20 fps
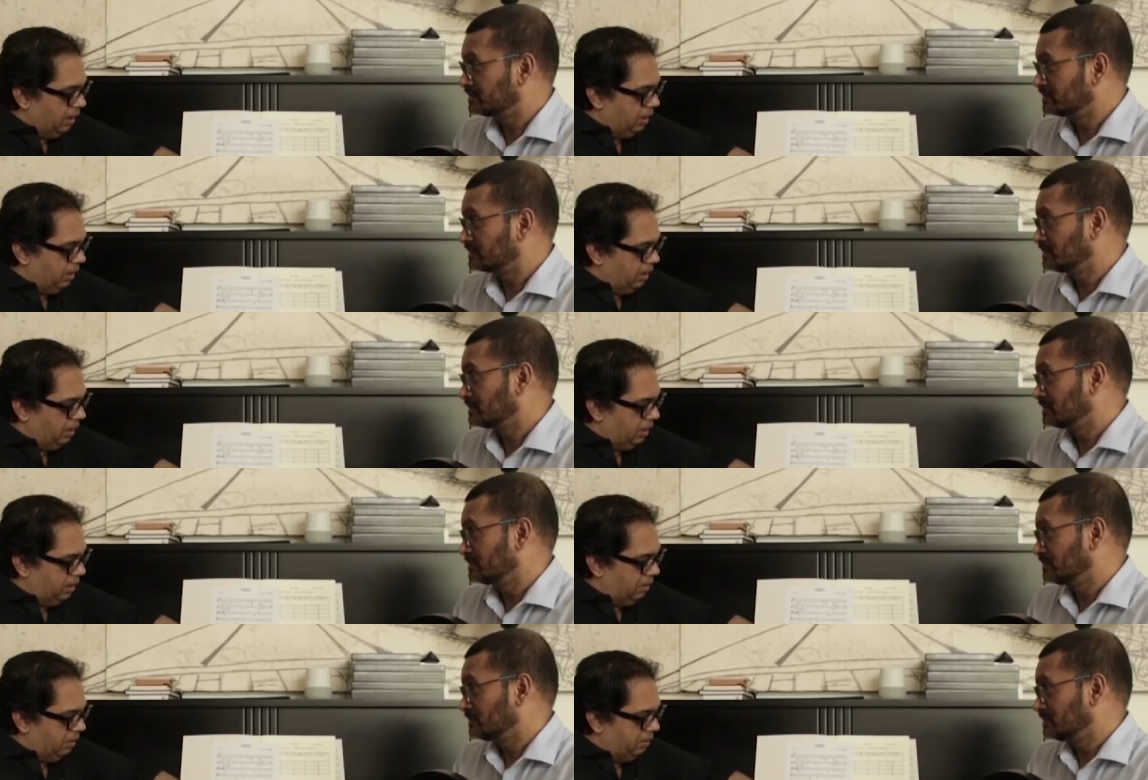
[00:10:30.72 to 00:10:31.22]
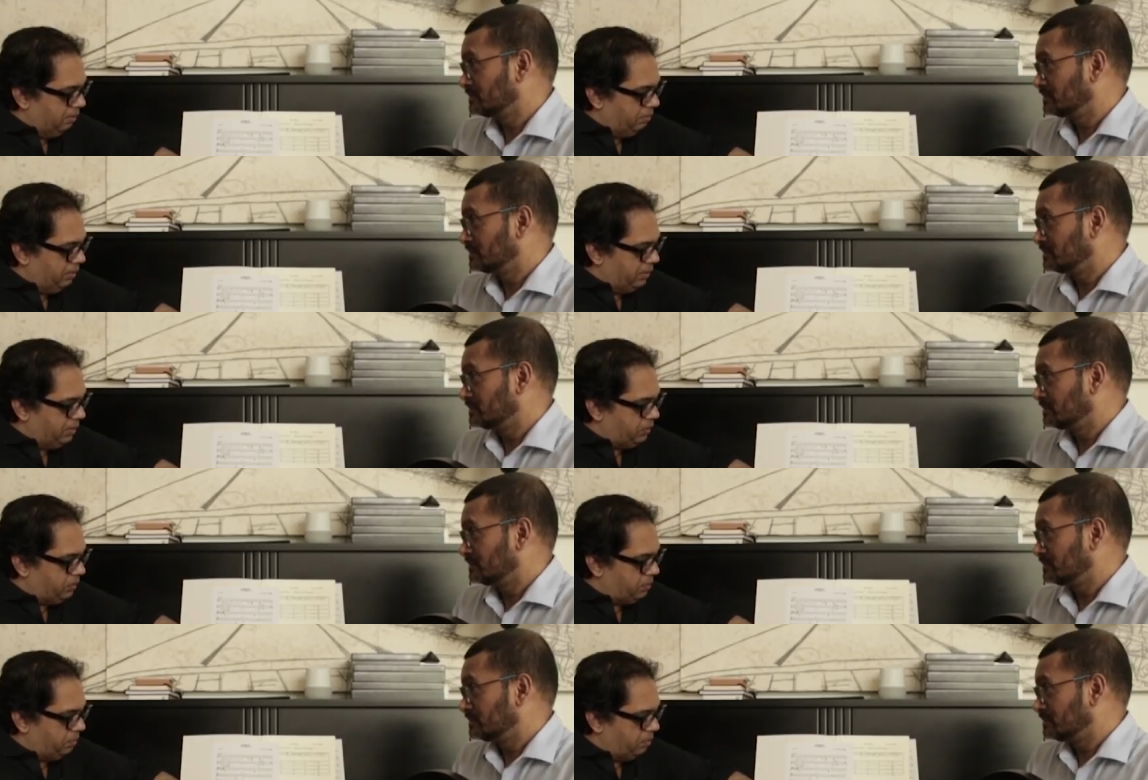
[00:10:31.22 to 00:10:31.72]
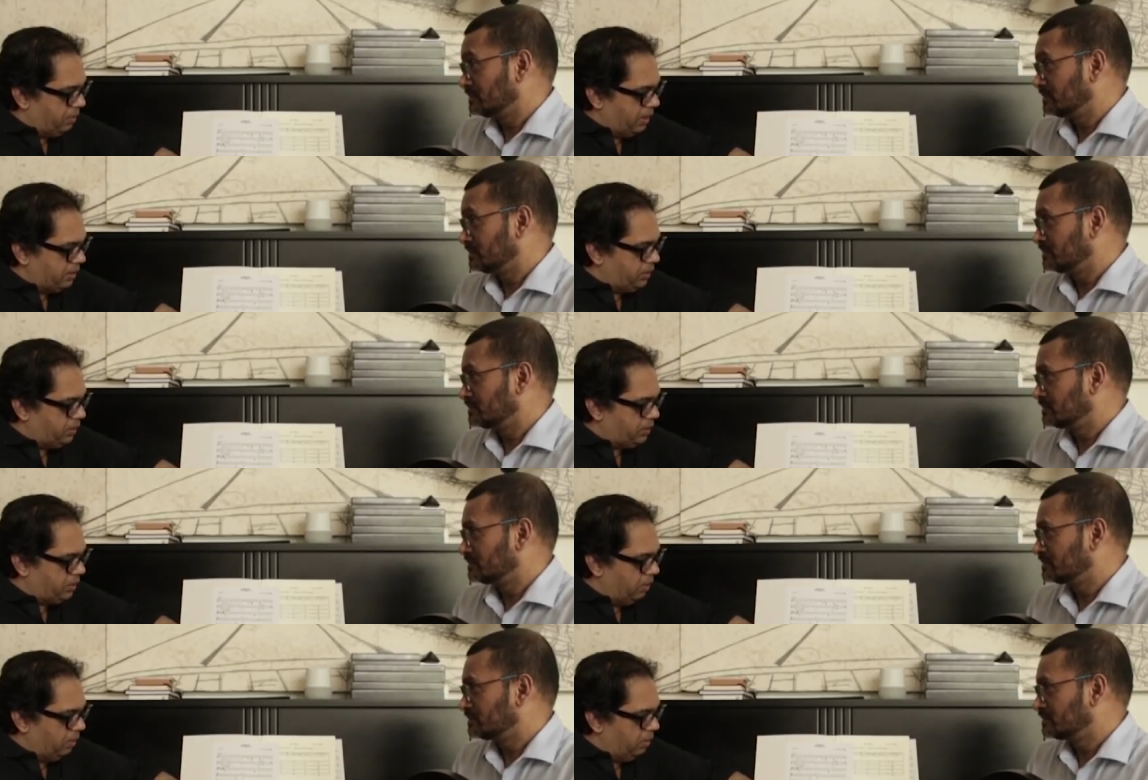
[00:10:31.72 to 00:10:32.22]
Speaker 1: was
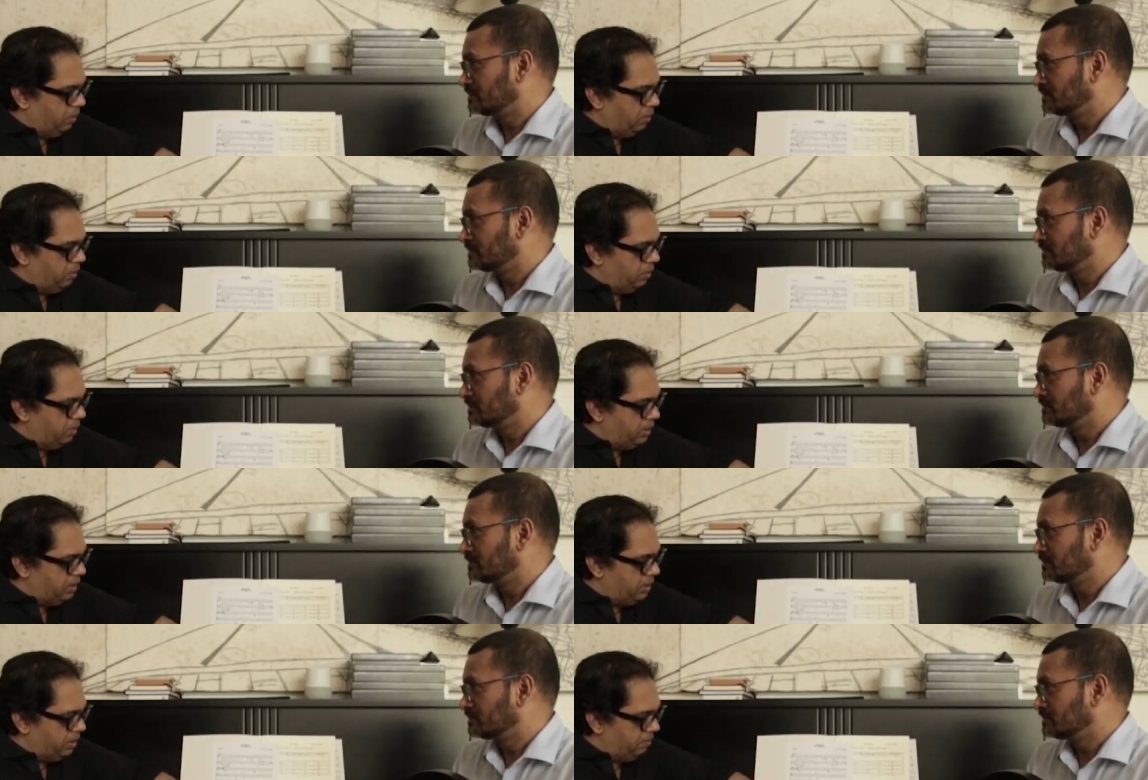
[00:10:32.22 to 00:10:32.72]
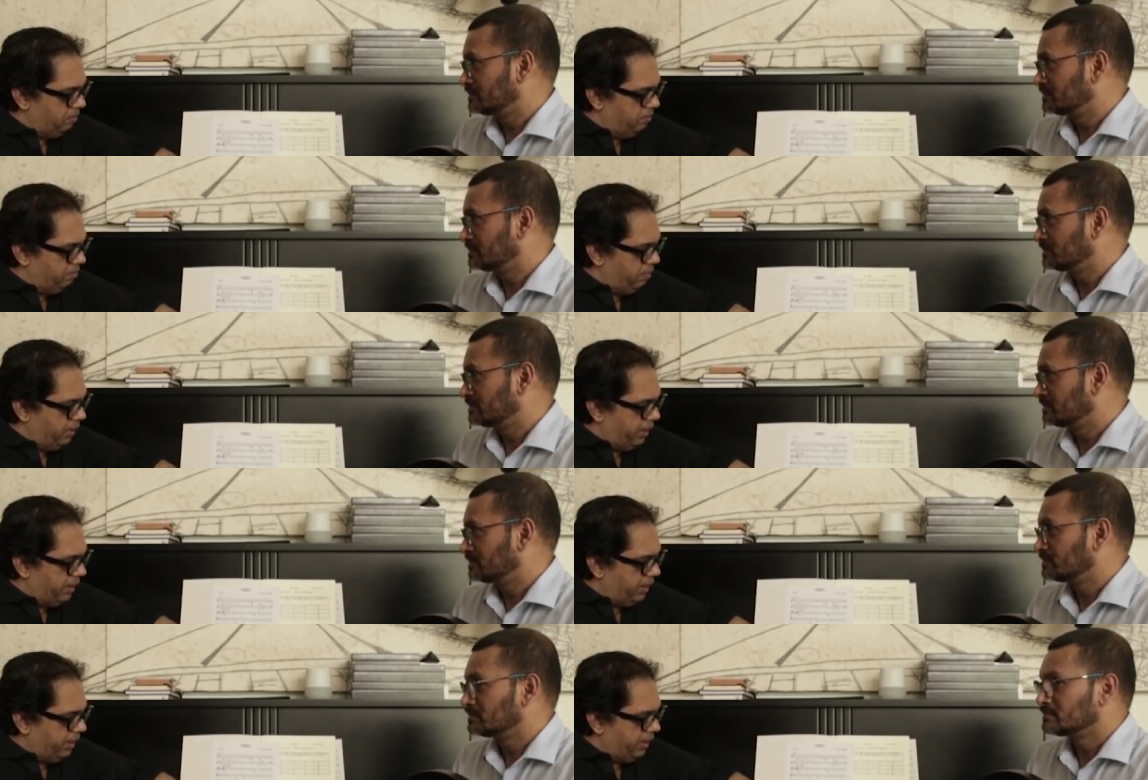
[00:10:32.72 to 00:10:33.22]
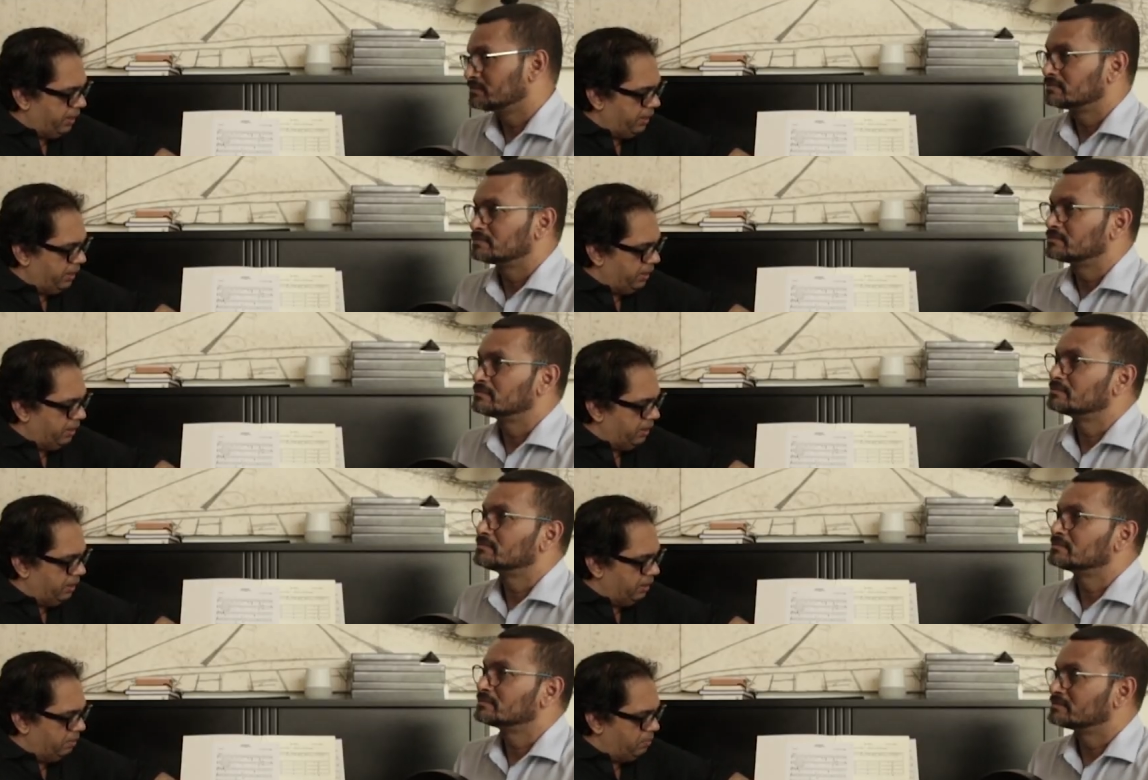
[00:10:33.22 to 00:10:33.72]
once owned by
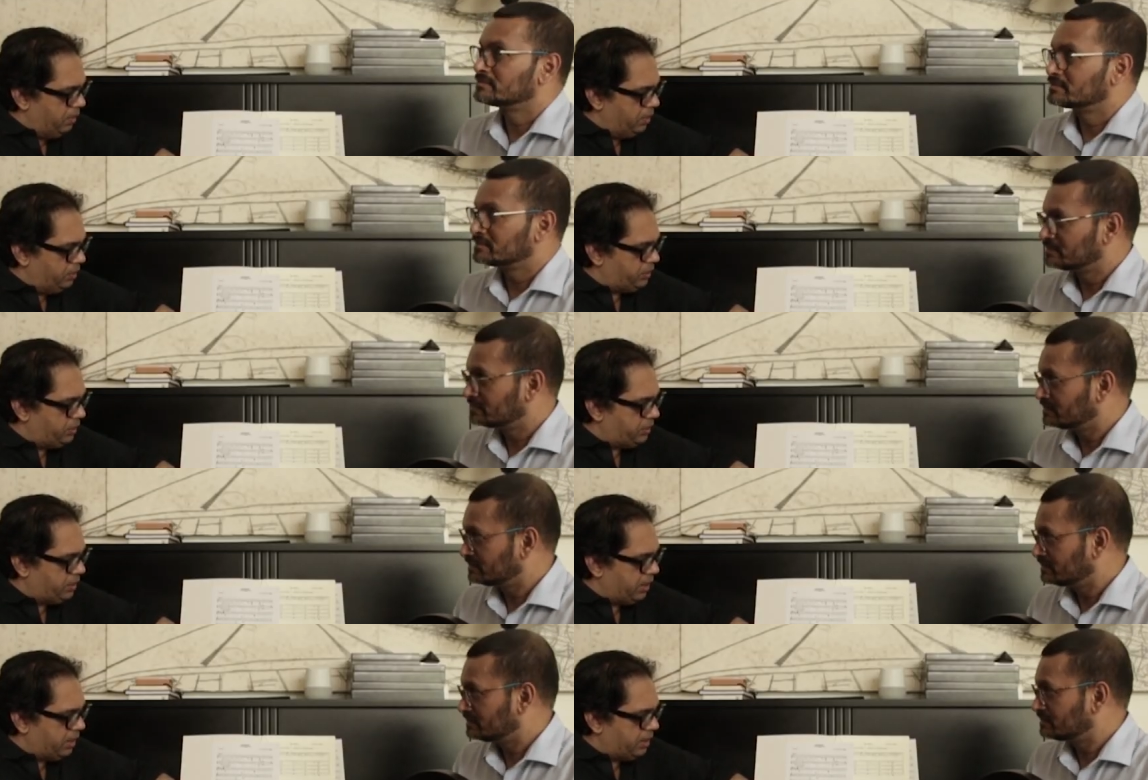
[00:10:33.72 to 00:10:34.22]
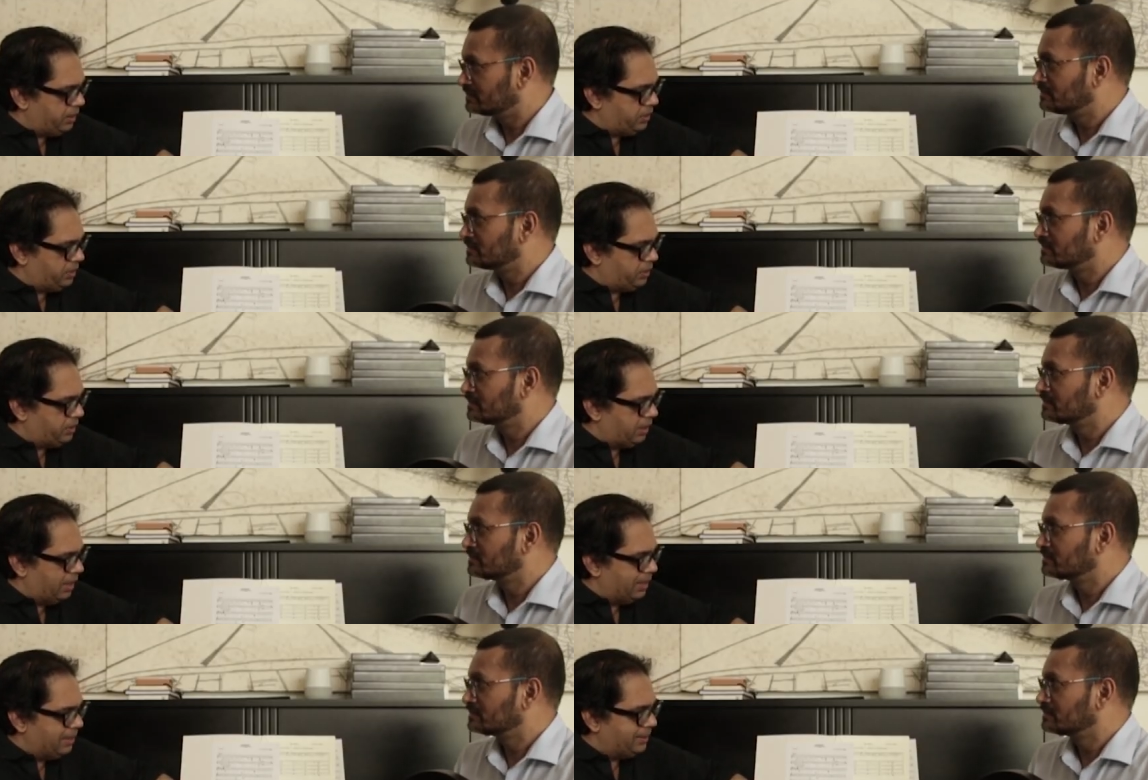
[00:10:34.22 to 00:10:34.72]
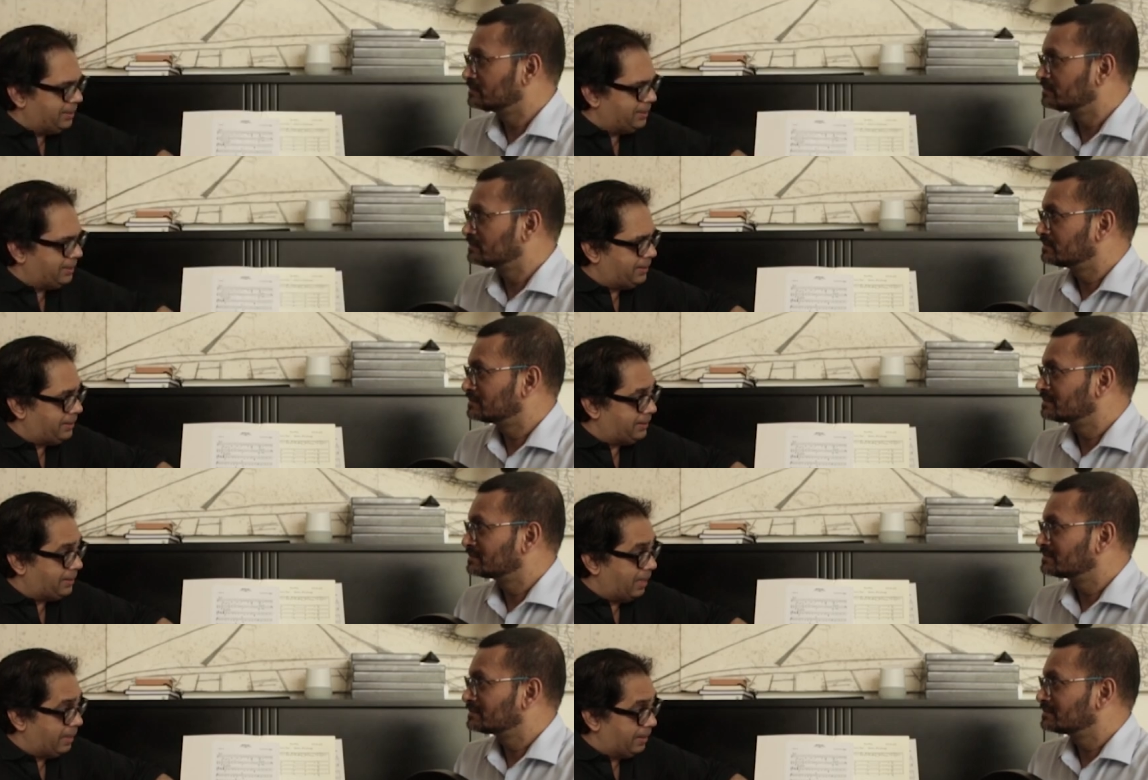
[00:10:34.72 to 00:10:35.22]
Mozart's
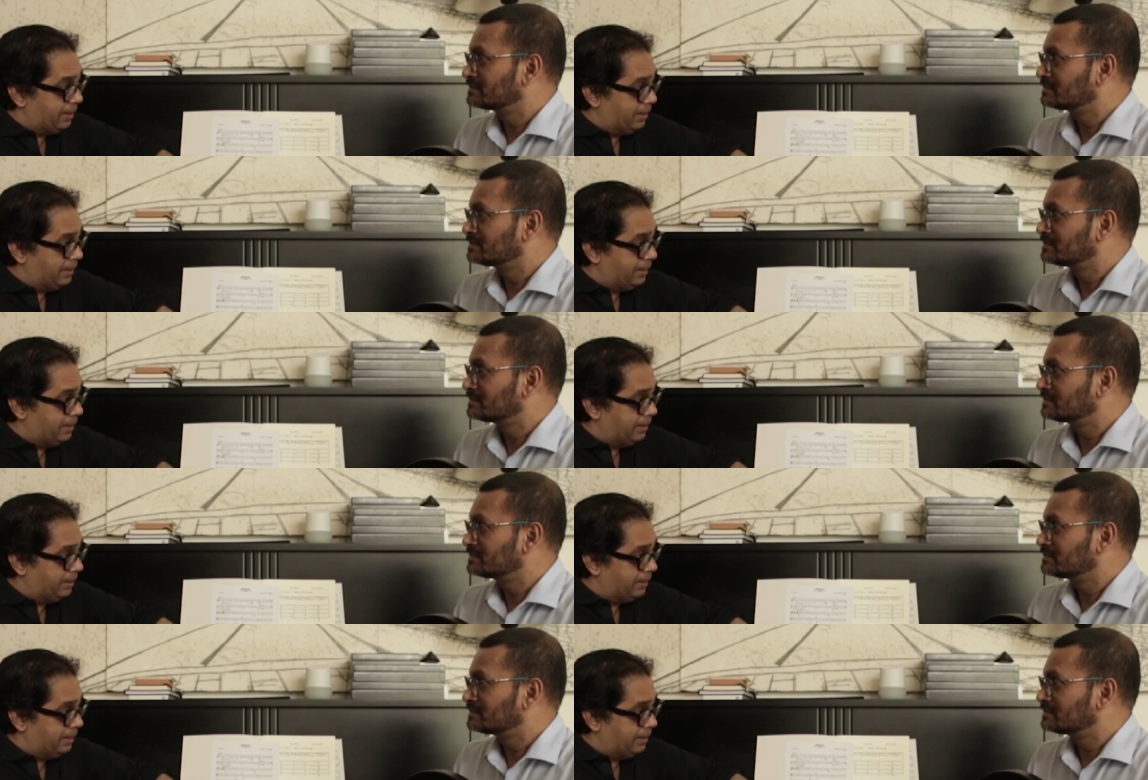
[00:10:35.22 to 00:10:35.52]
son.